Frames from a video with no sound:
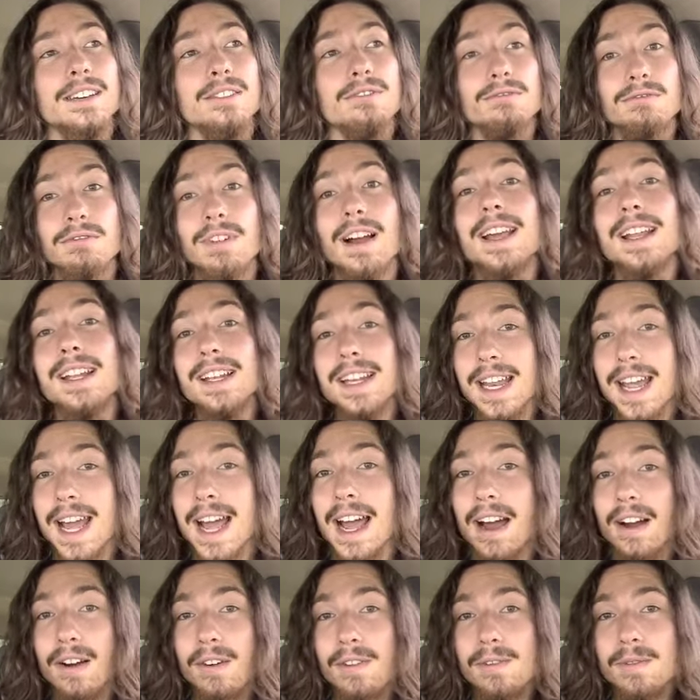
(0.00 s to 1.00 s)
right
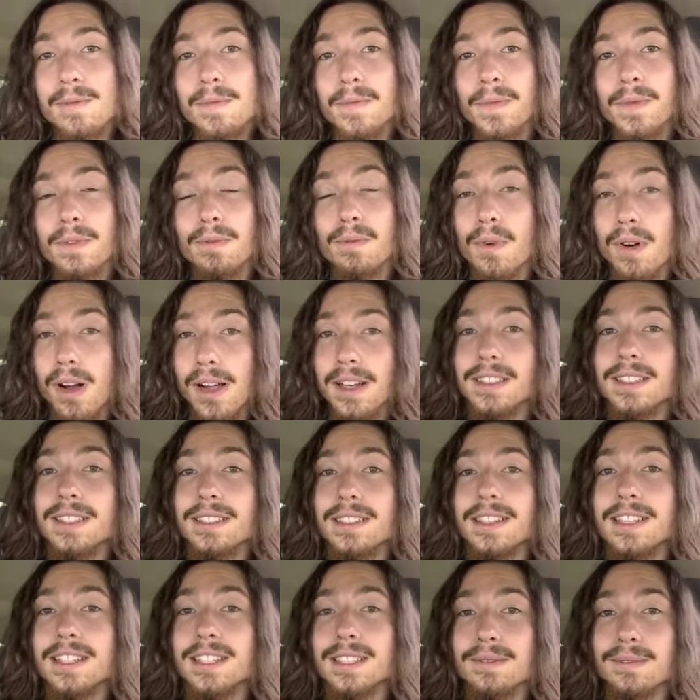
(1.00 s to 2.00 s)
now,
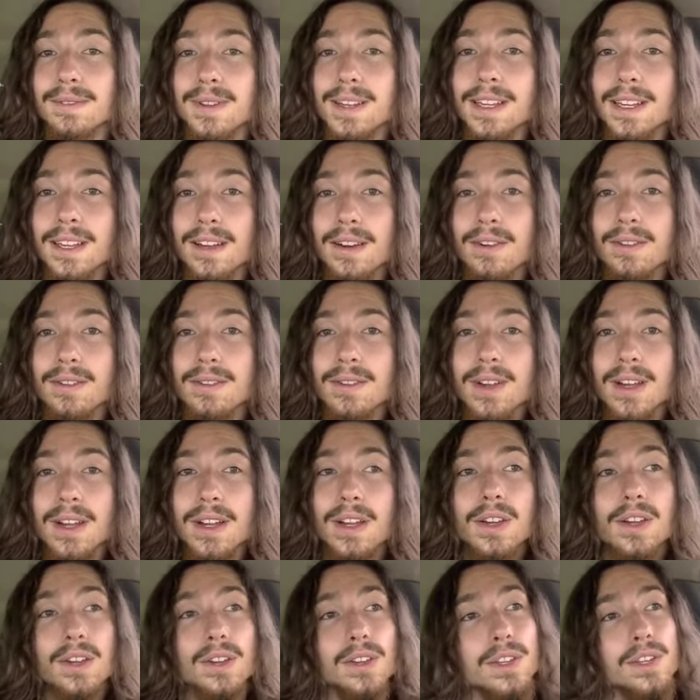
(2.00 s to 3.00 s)
watching this video,
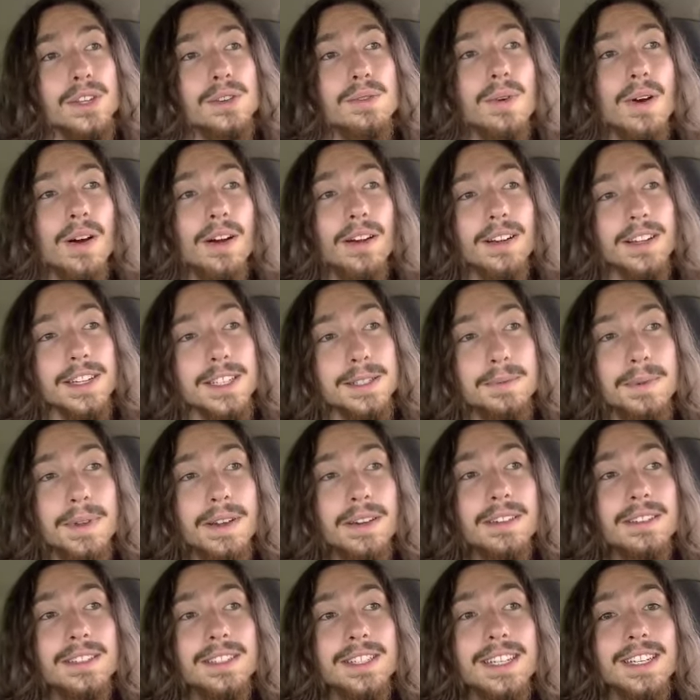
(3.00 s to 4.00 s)
you are
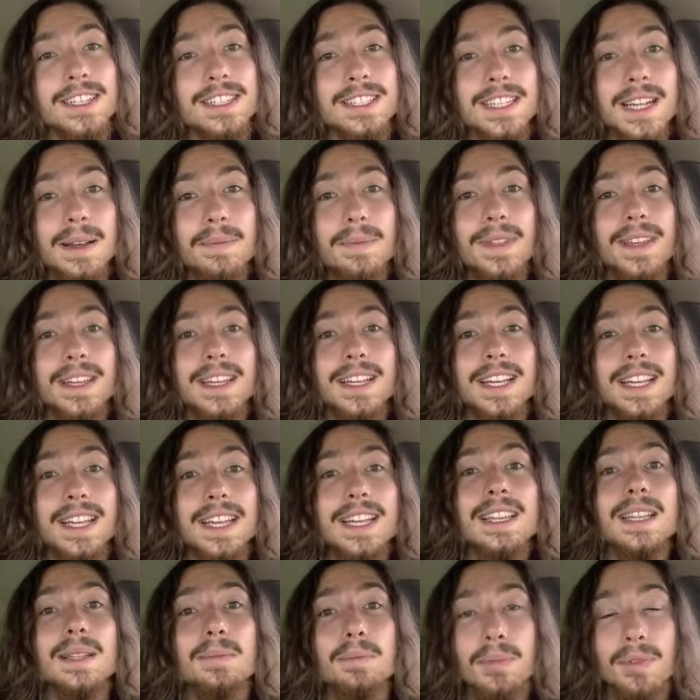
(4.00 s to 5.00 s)
experiencing something
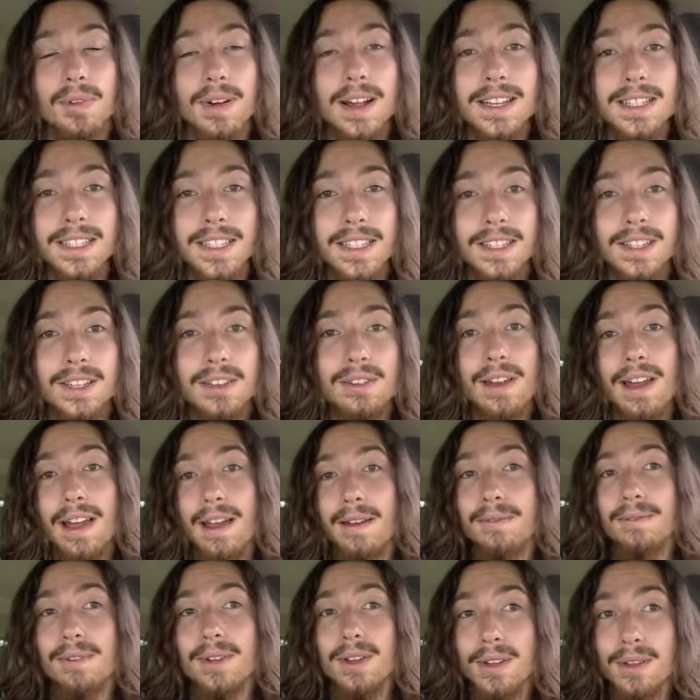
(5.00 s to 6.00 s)
in the present. You
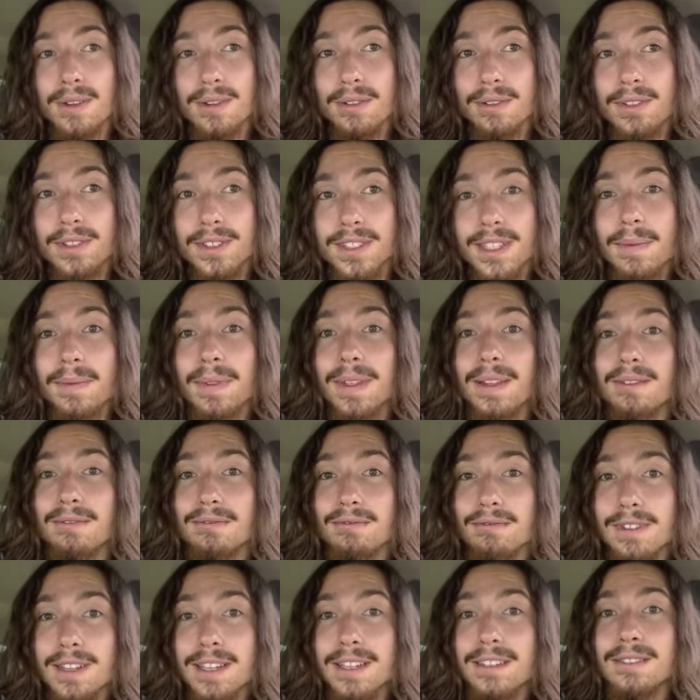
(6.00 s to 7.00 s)
have
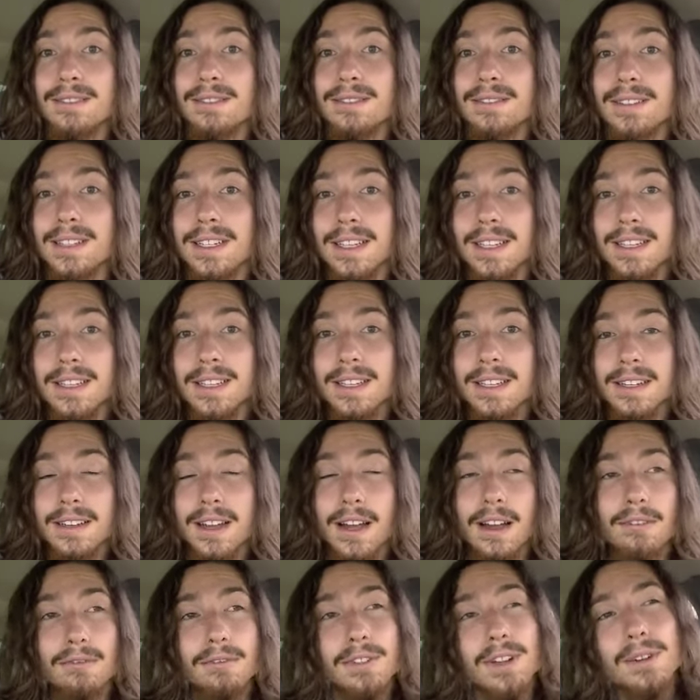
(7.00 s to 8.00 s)
something real,
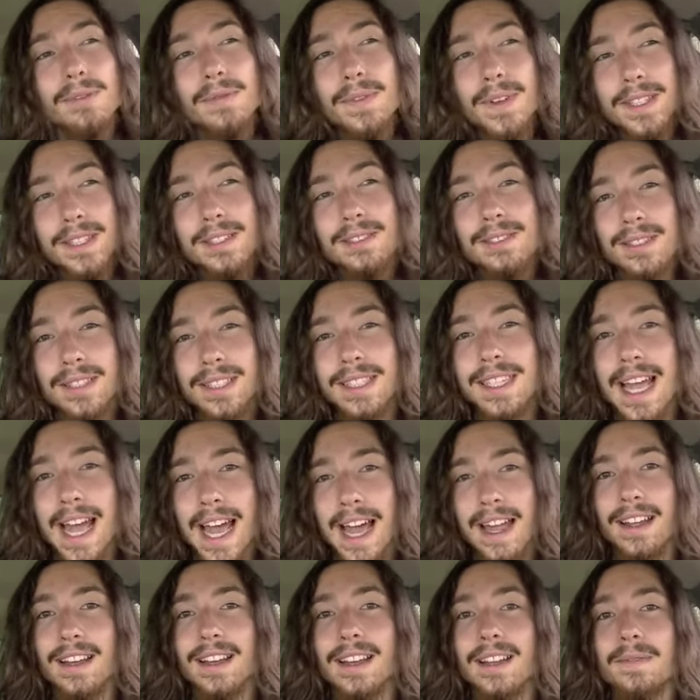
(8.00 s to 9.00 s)
real physical
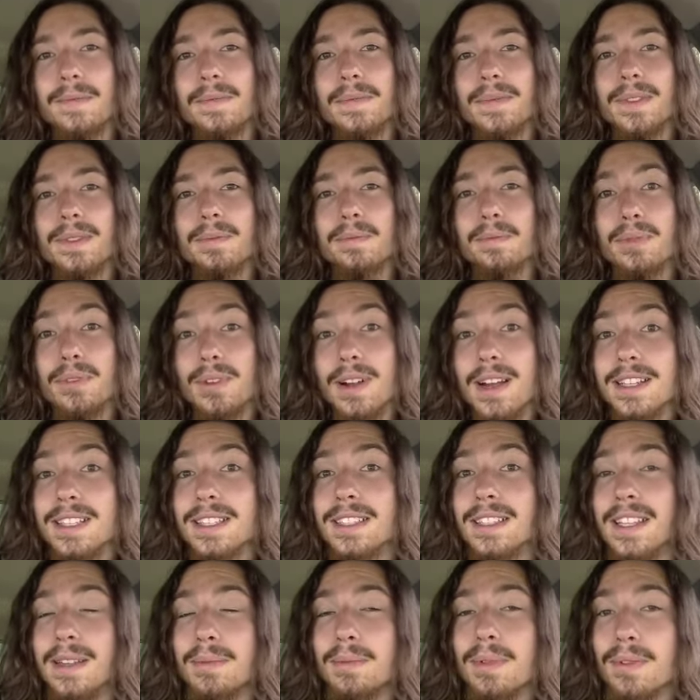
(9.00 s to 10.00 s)
data
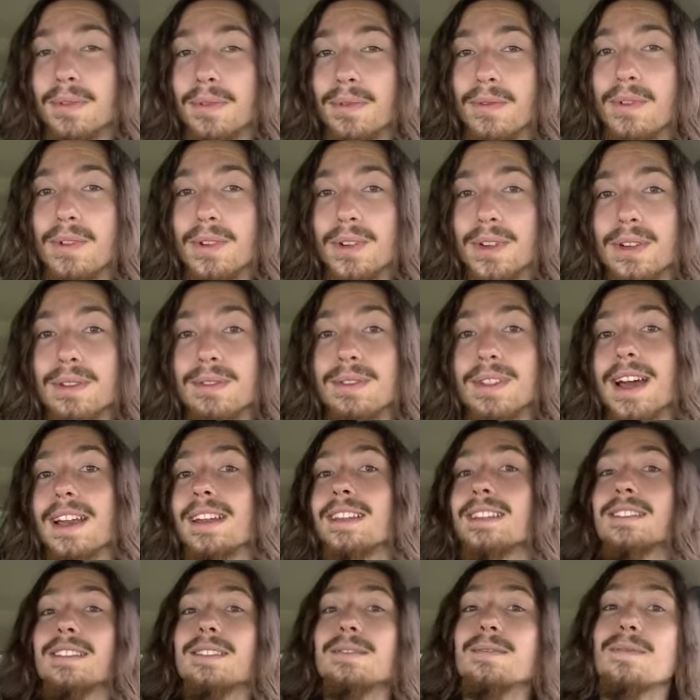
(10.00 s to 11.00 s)
presently before you
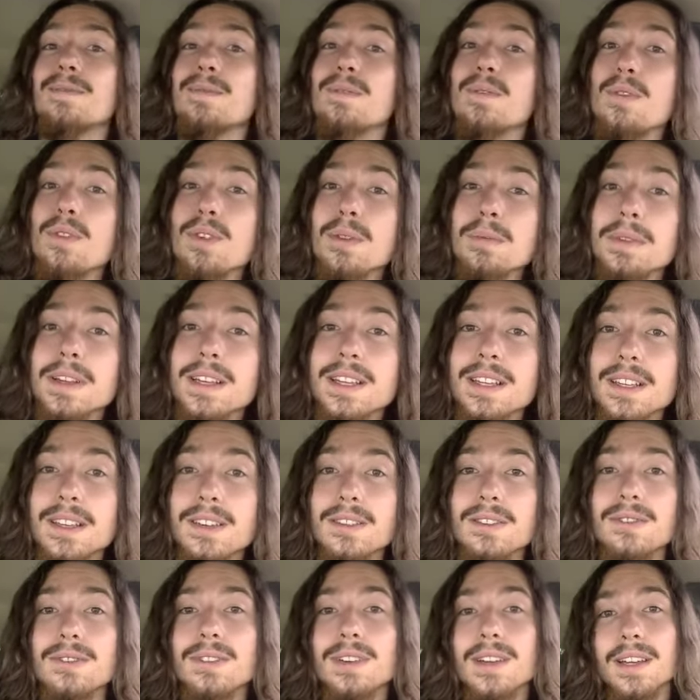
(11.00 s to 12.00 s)
that is informing
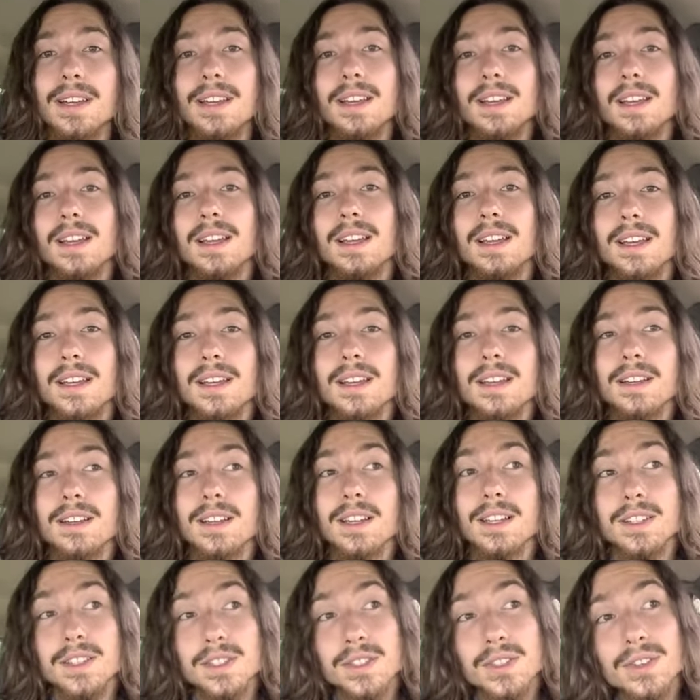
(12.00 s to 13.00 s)
you
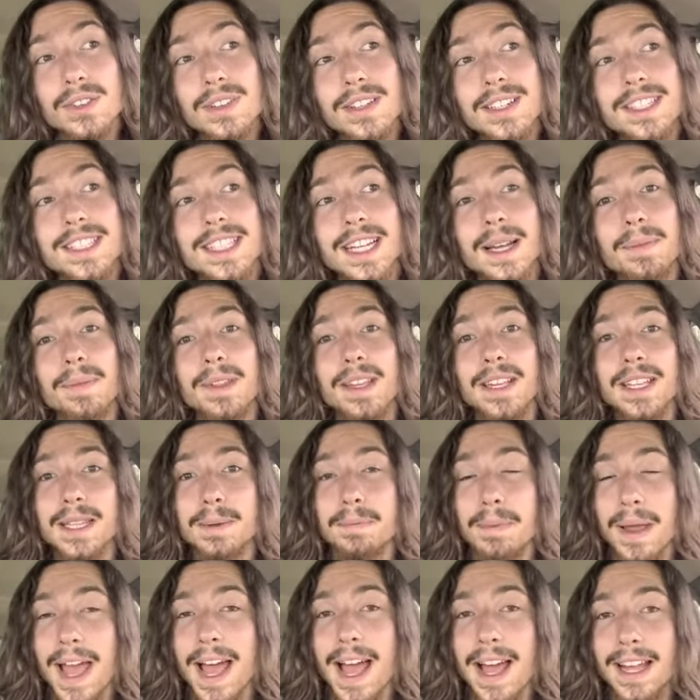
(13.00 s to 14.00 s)
concerning something in
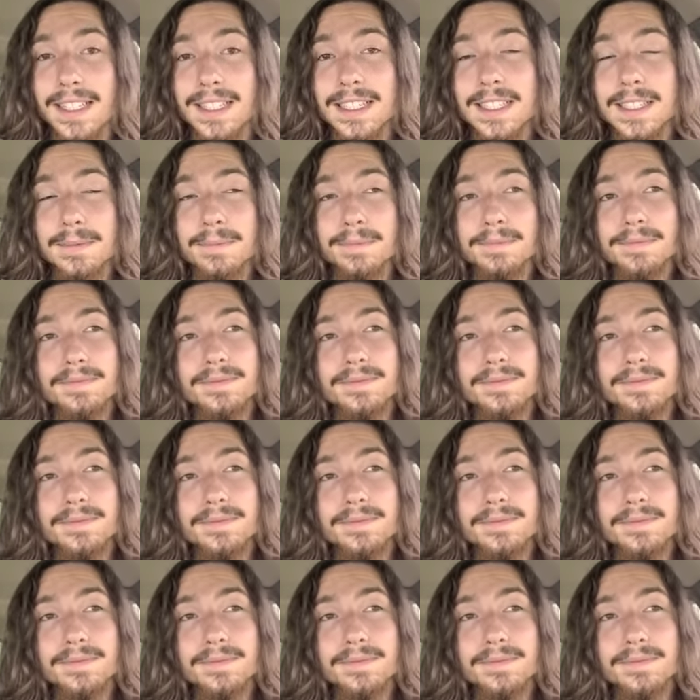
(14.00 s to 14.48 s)
the past.